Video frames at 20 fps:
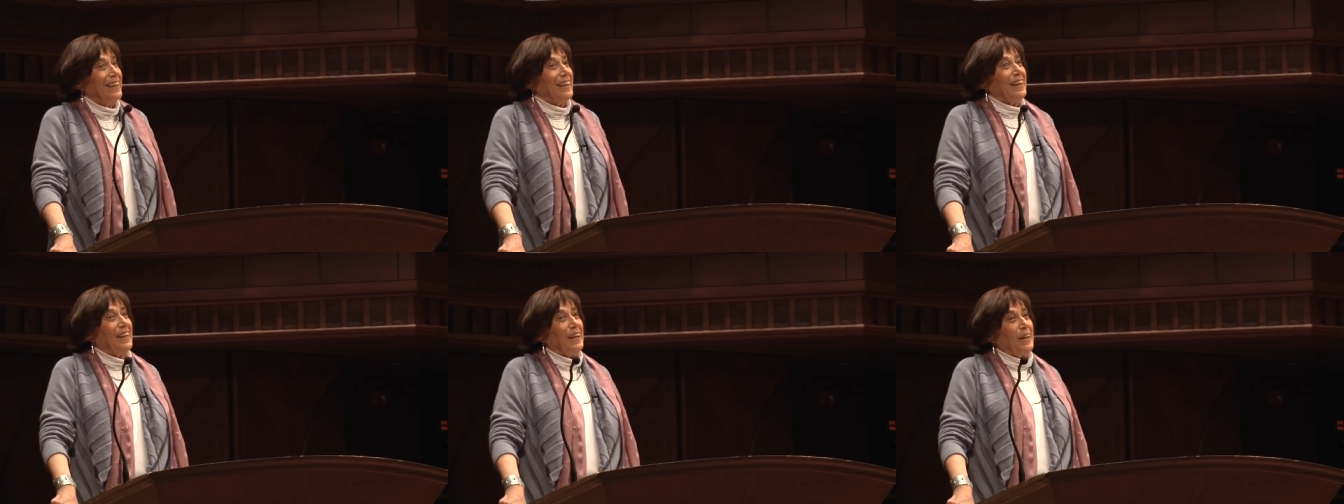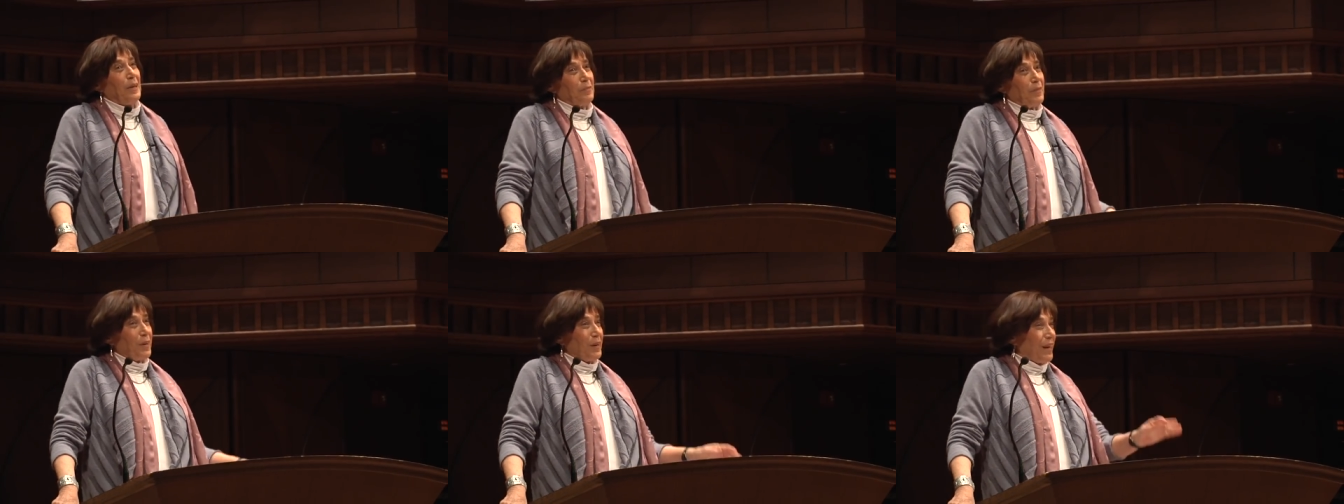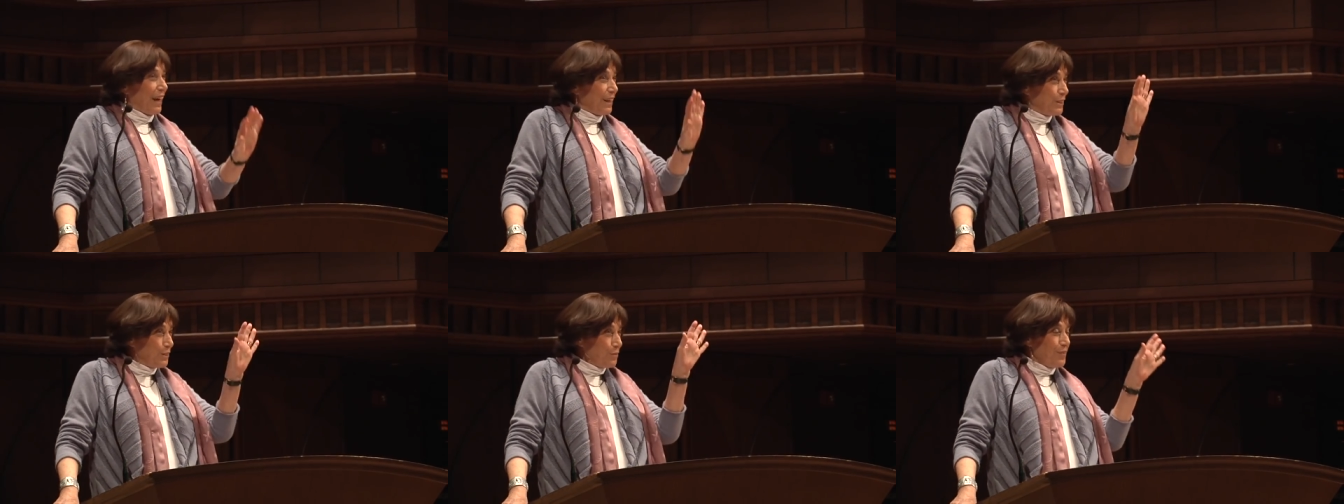Uh, there are
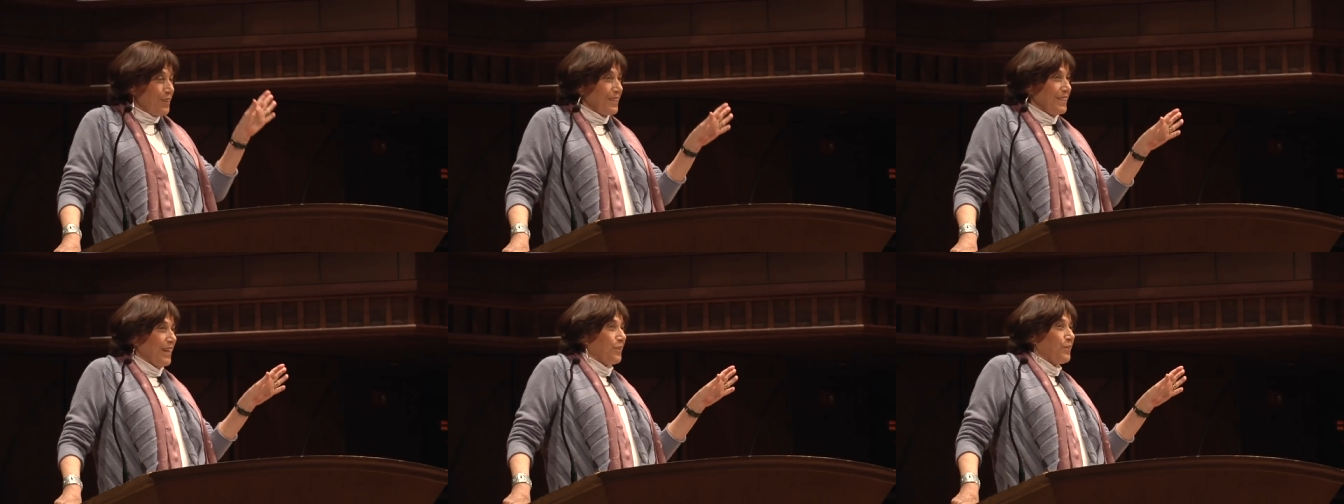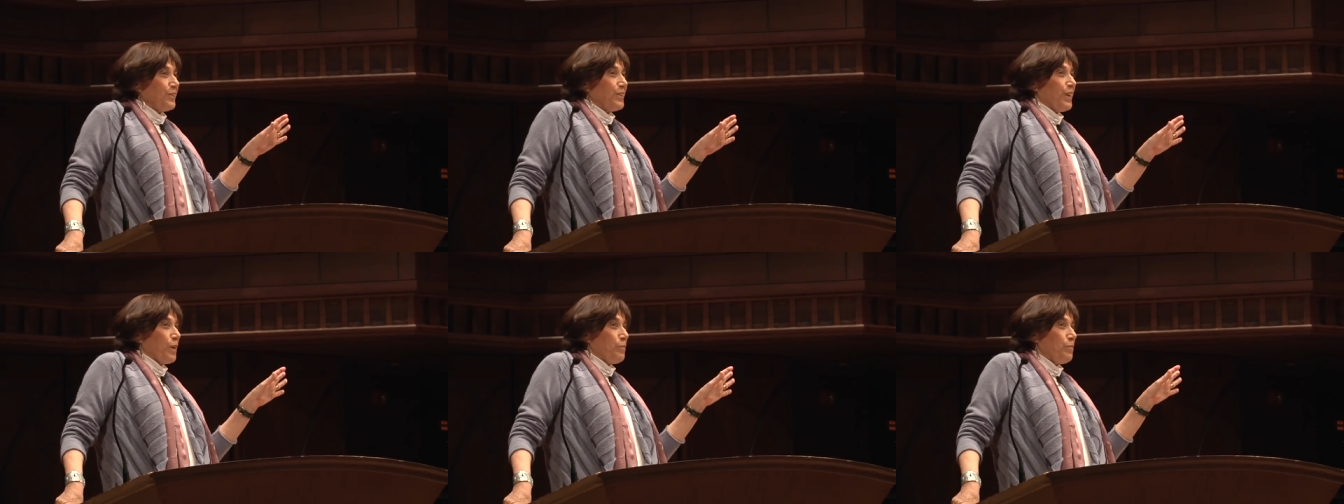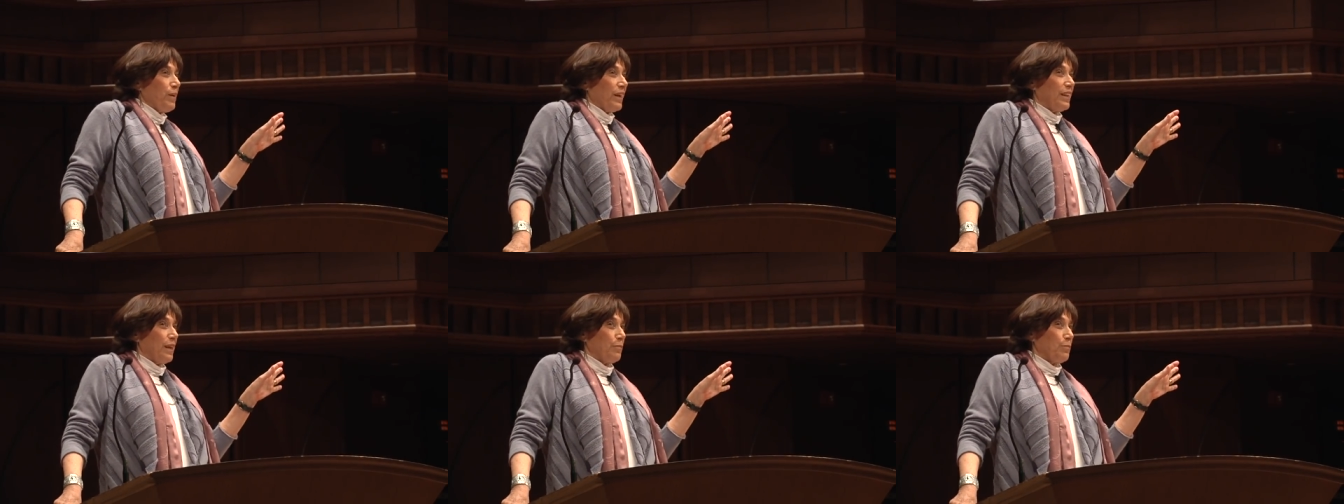lots of things I could tell
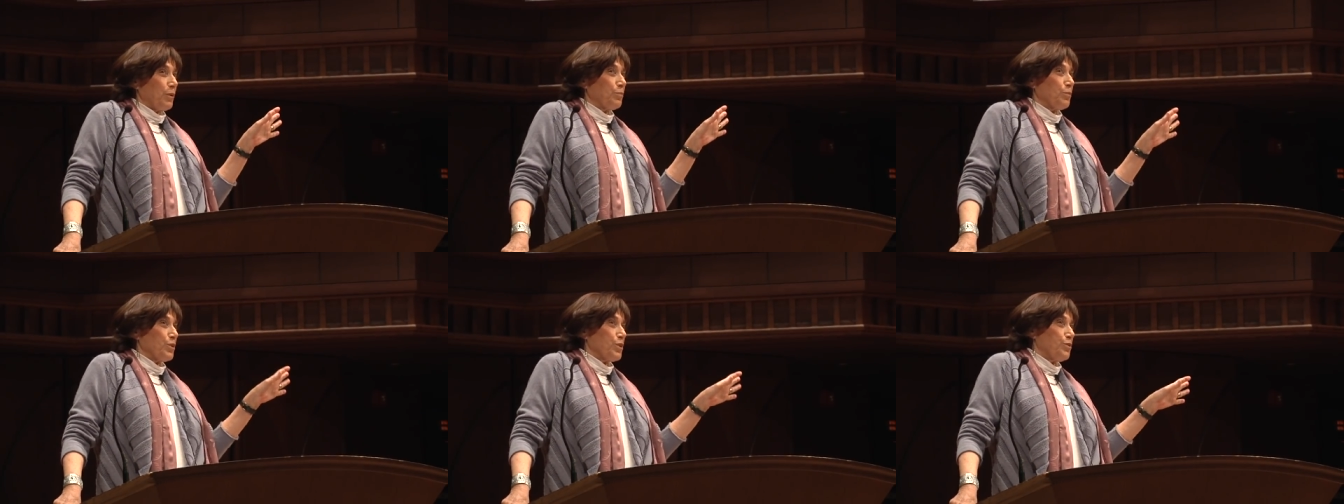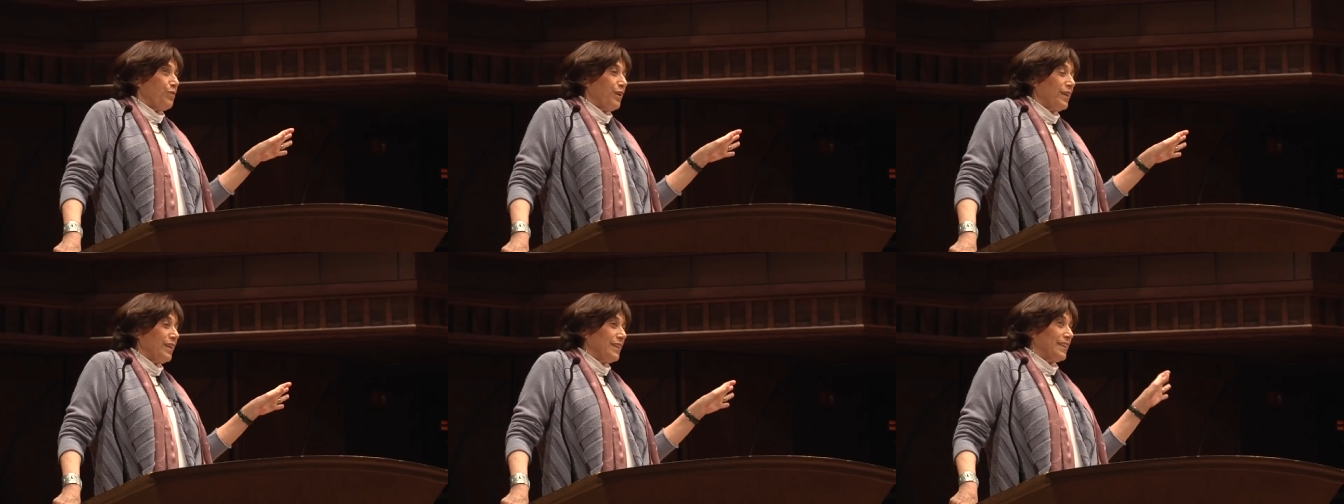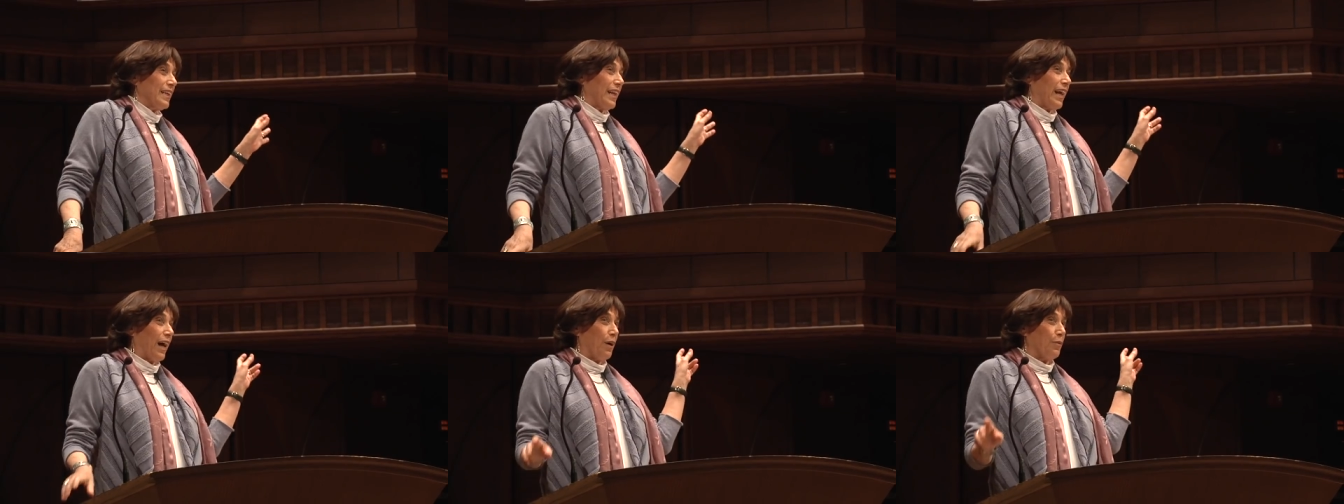about that, but what's funny is
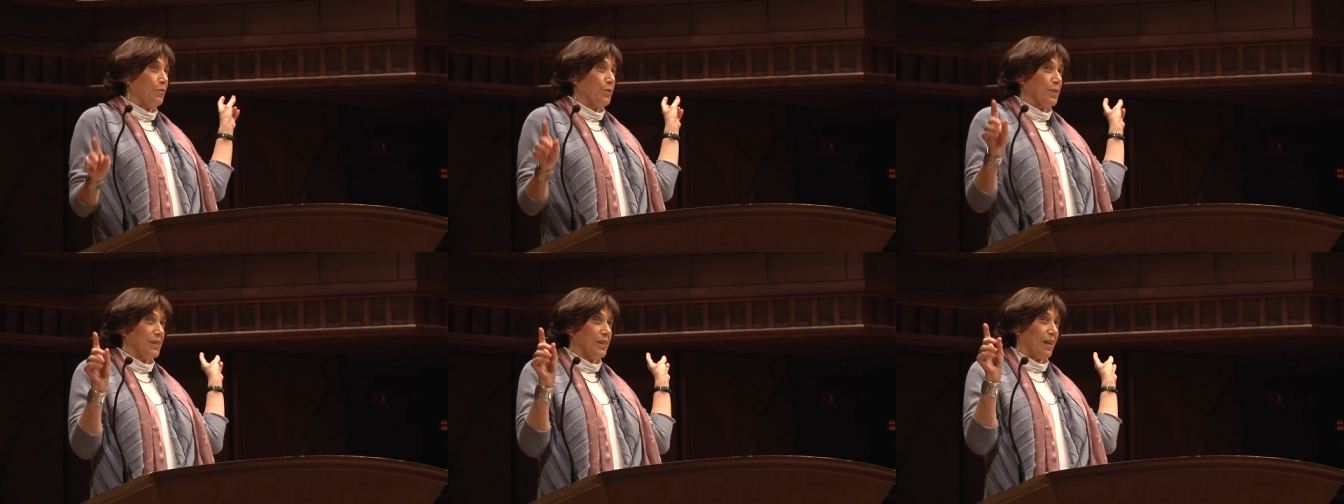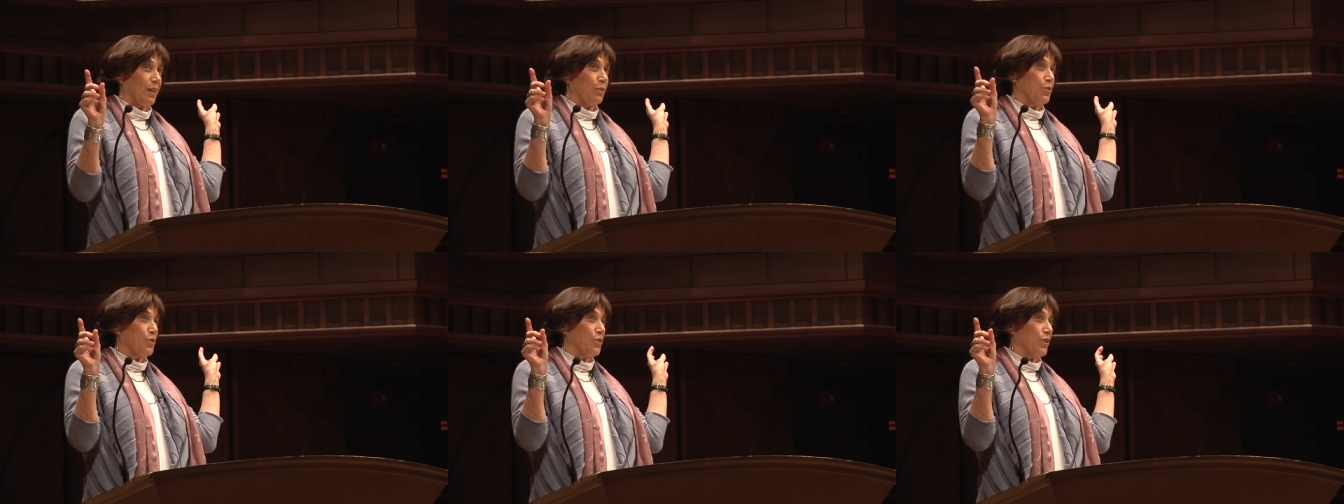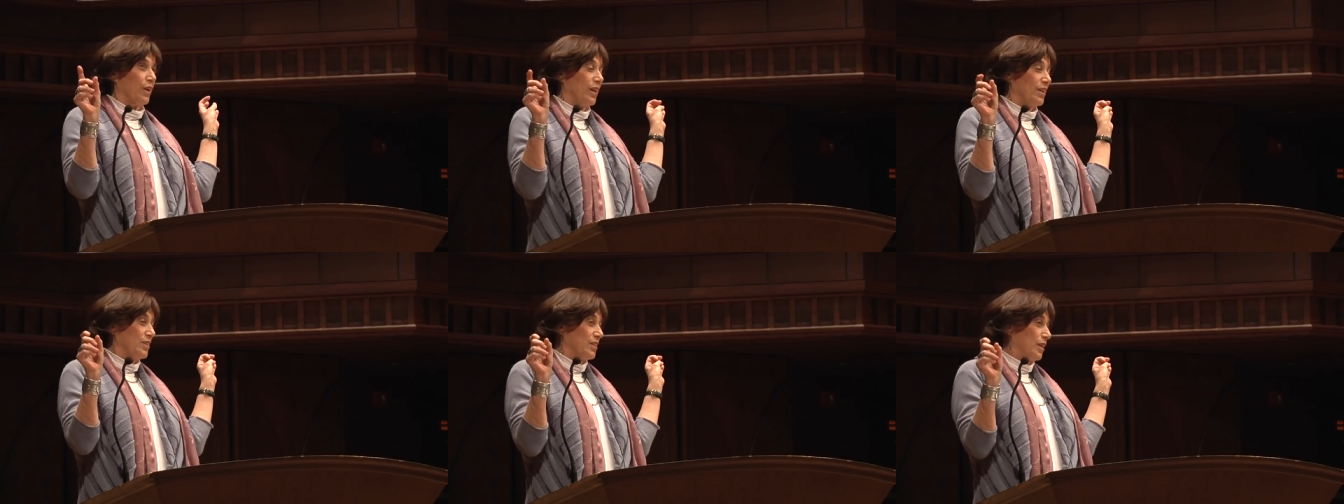that I was sent to
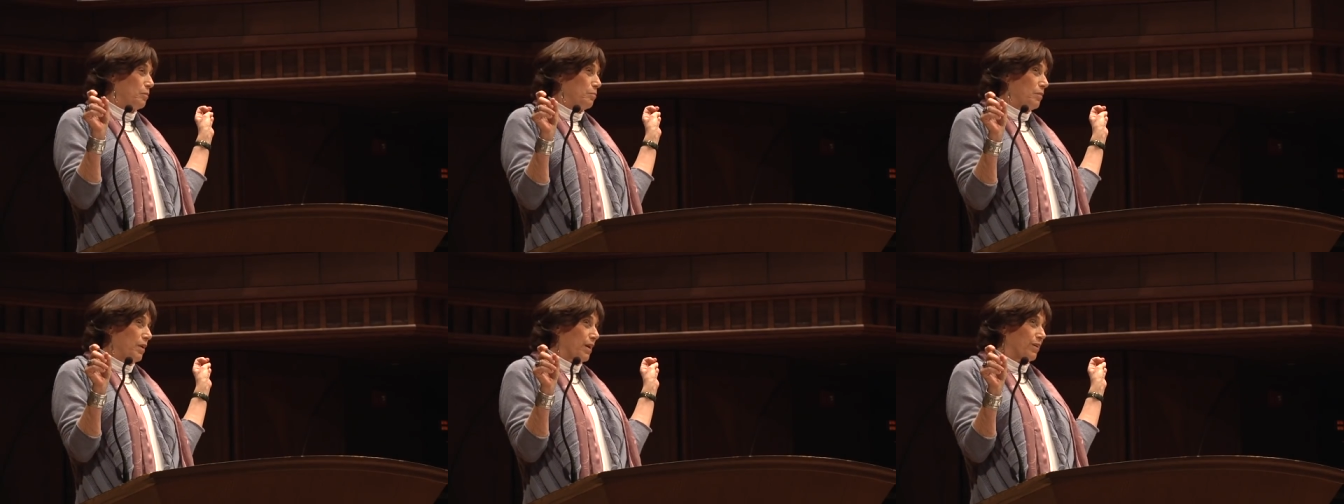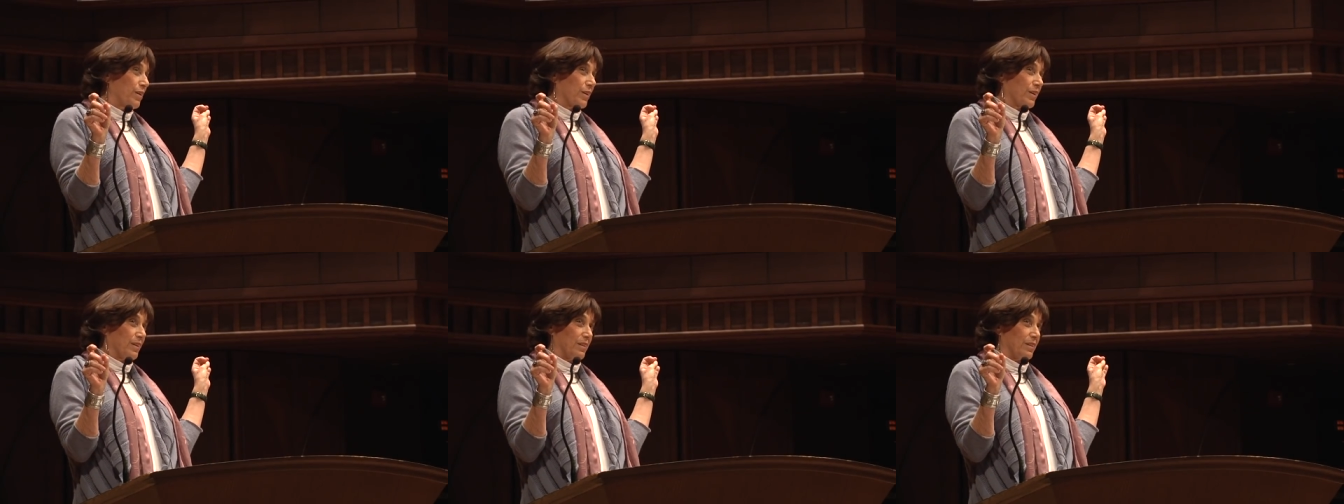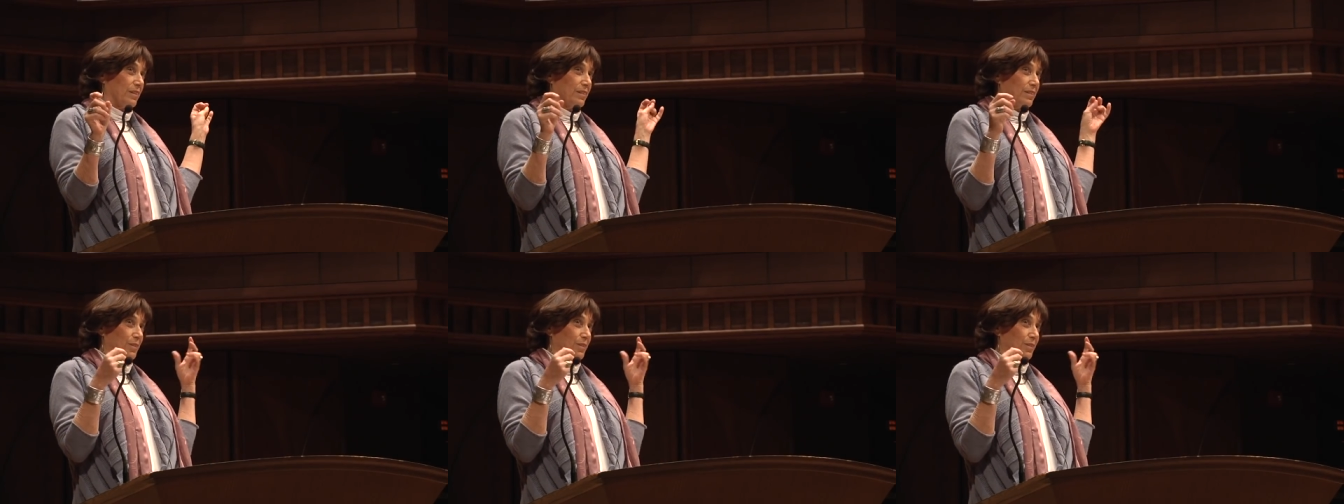China as an American.